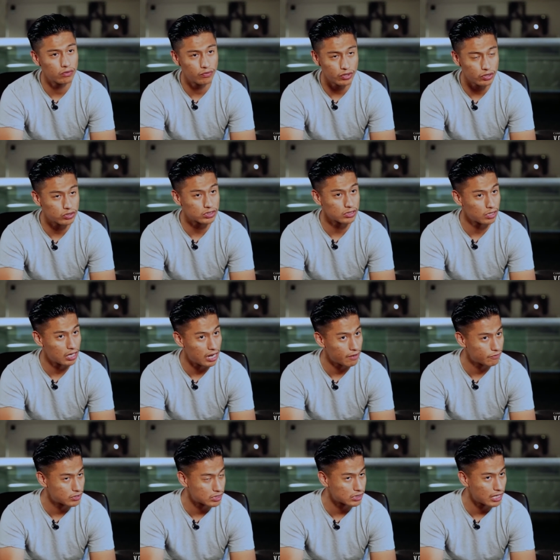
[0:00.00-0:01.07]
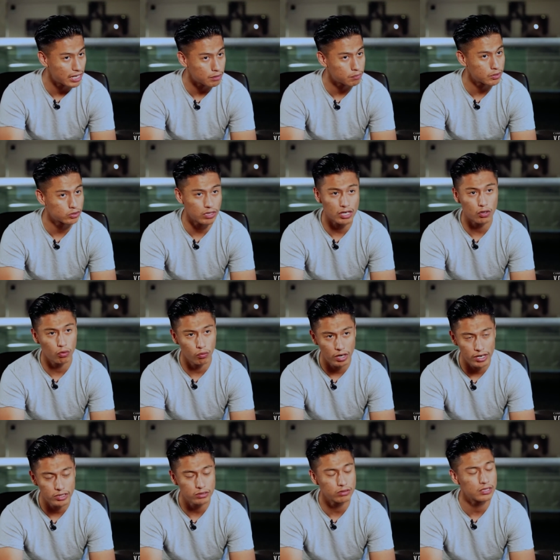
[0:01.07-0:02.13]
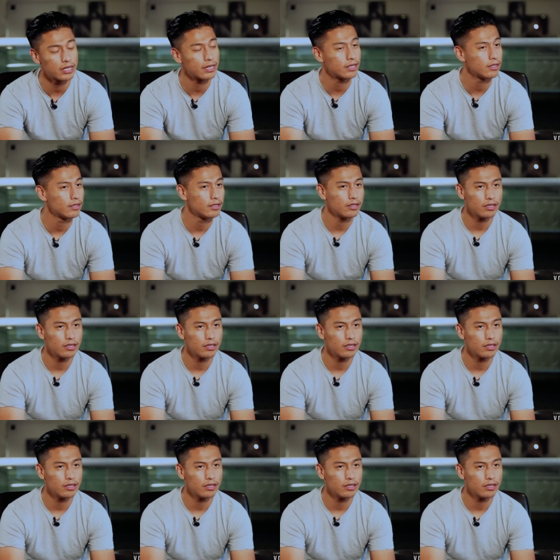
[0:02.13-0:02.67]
figures in life just like me, so I could relate to that.